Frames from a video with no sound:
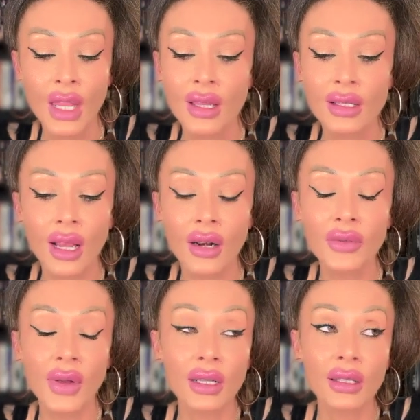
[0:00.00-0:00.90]
It's kind of
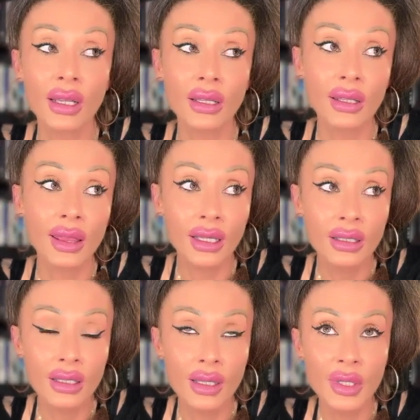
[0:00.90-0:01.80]
funny. They think
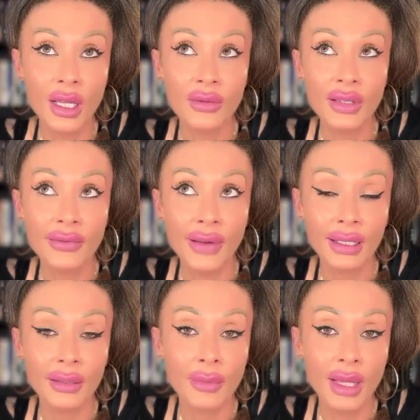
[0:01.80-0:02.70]
to themselves, if I
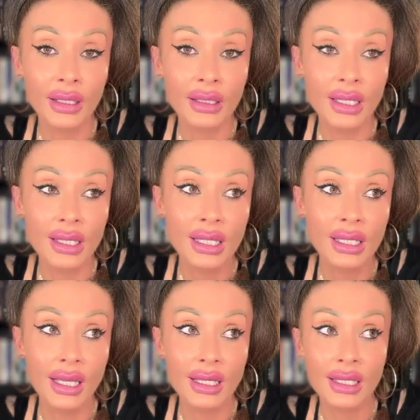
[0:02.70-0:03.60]
can make this
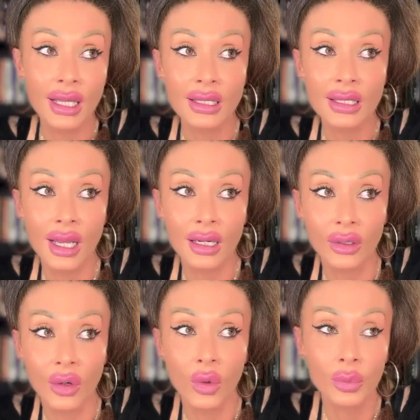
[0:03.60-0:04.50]
distant and a
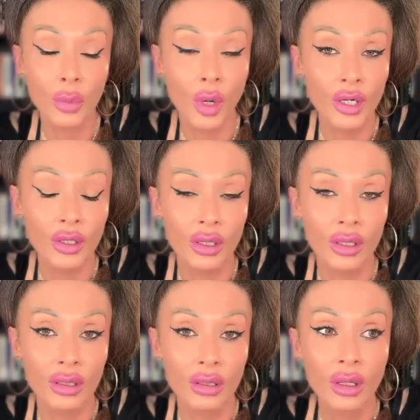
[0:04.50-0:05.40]
cold partner